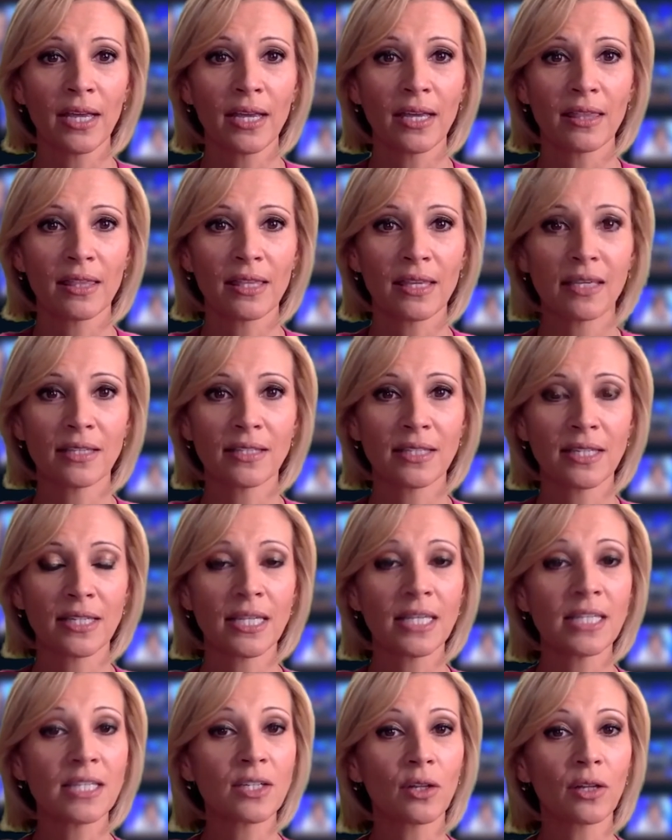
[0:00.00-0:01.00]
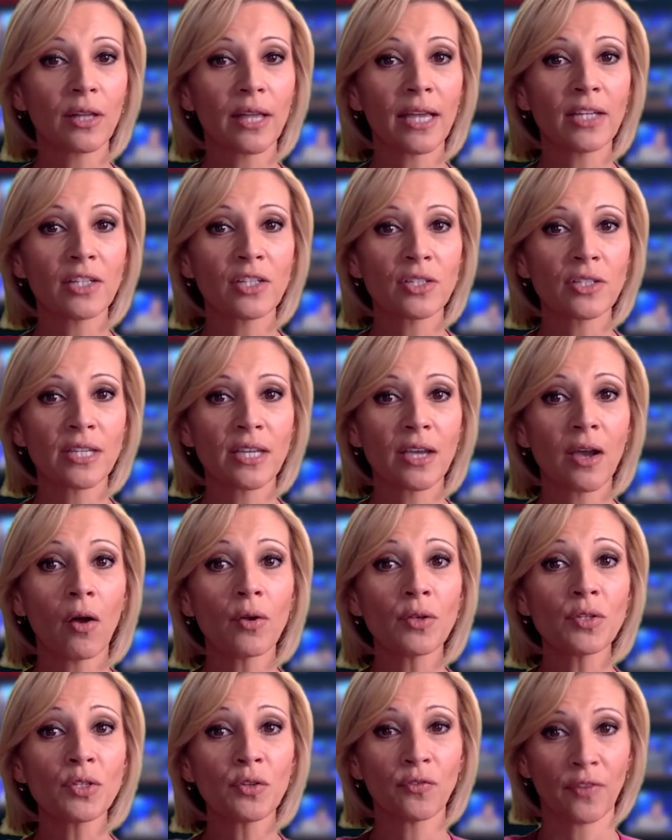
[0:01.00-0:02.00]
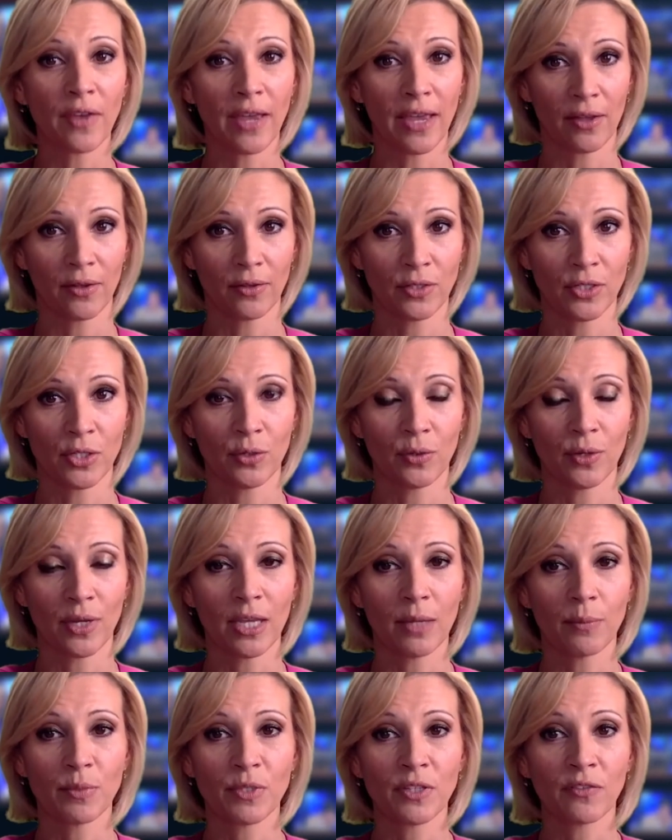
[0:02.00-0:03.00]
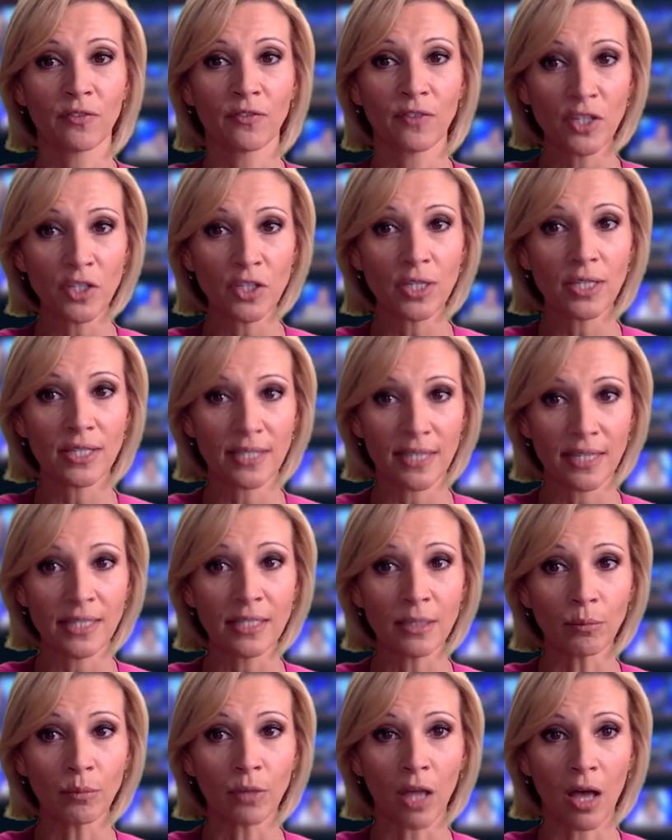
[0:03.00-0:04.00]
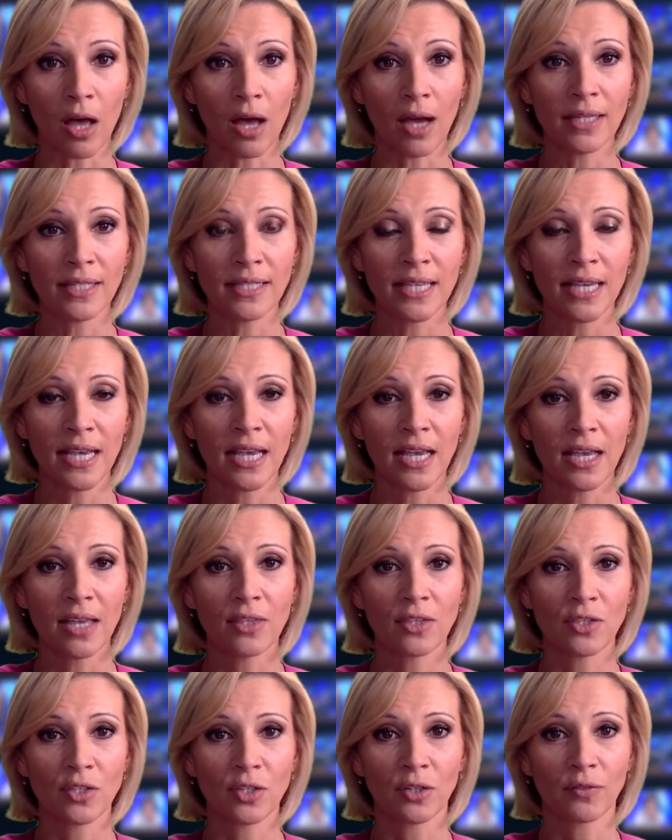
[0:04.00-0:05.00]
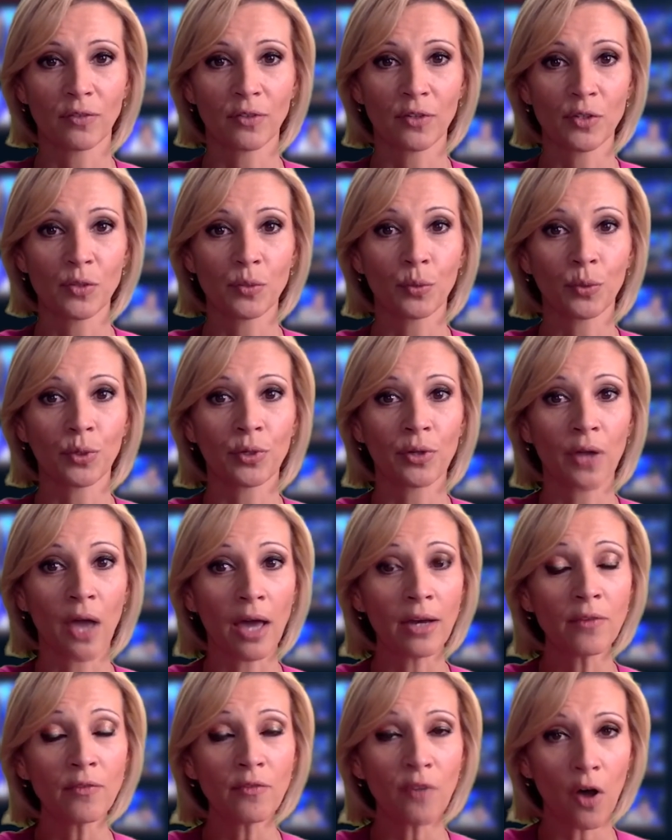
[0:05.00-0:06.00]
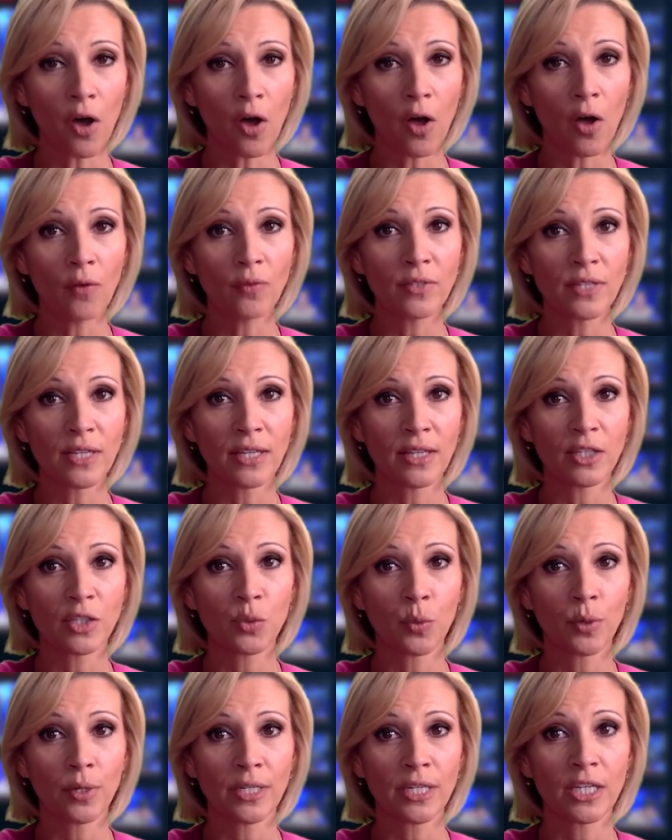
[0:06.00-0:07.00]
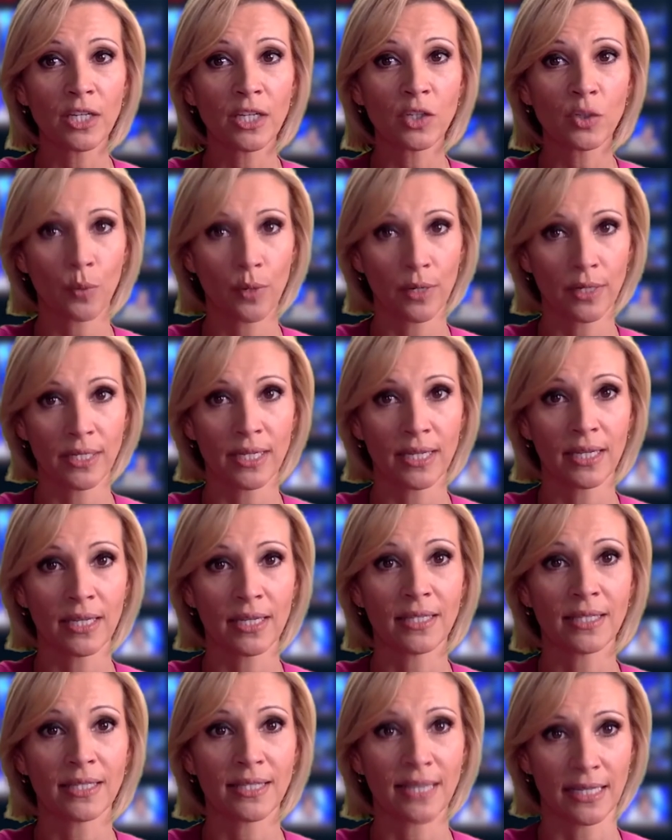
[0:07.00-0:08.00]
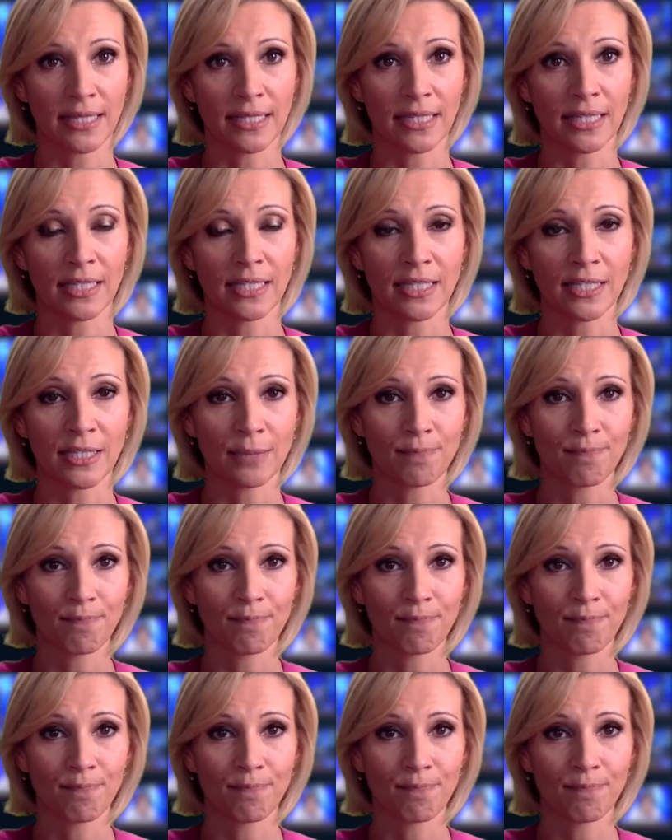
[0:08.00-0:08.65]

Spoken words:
The statistical agency also failed to keep sufficient system logs. The servers were not involved in the 2020 census.